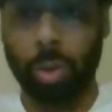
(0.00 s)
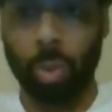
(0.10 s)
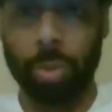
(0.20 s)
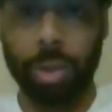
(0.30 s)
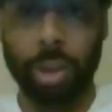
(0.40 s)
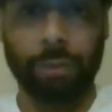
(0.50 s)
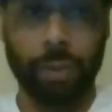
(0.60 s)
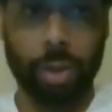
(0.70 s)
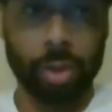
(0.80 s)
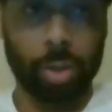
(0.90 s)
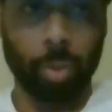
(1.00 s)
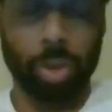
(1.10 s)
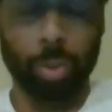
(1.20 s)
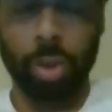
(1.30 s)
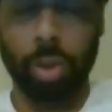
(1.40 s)
the Weebay's fish,
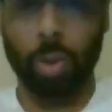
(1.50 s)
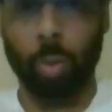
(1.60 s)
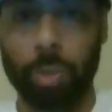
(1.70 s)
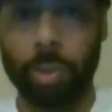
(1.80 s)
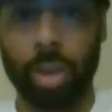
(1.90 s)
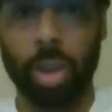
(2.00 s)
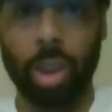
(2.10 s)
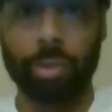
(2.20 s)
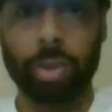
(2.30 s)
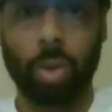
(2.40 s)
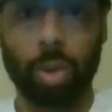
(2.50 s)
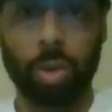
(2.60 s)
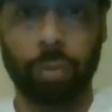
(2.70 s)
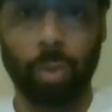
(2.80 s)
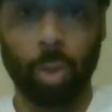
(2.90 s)
which Weebay loves, on the
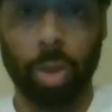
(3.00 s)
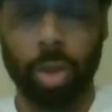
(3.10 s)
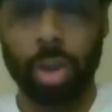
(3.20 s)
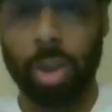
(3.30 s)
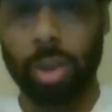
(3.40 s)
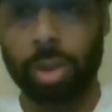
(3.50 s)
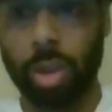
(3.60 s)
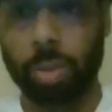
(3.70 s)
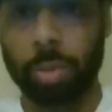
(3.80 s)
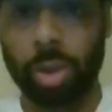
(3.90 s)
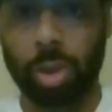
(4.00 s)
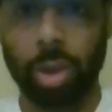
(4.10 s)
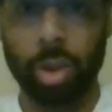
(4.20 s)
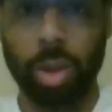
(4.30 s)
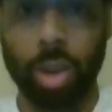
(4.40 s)
floor. Tells him to
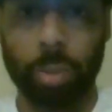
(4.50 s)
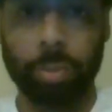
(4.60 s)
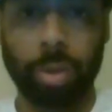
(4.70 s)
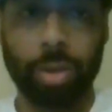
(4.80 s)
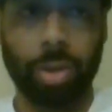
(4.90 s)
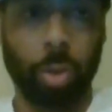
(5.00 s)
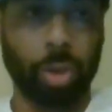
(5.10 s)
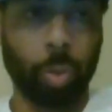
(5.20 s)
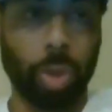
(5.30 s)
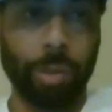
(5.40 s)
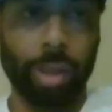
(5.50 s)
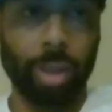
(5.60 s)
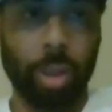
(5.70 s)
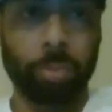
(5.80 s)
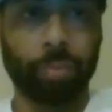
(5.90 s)
clean it up. He yokes Weebay
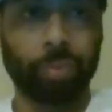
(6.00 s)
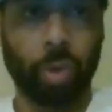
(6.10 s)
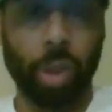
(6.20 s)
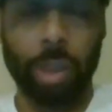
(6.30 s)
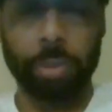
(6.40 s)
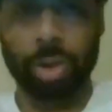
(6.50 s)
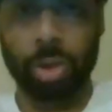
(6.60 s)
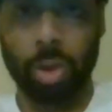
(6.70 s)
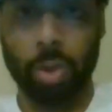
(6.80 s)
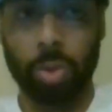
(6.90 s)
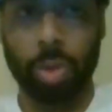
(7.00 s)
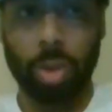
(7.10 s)
up, grabs his shirt.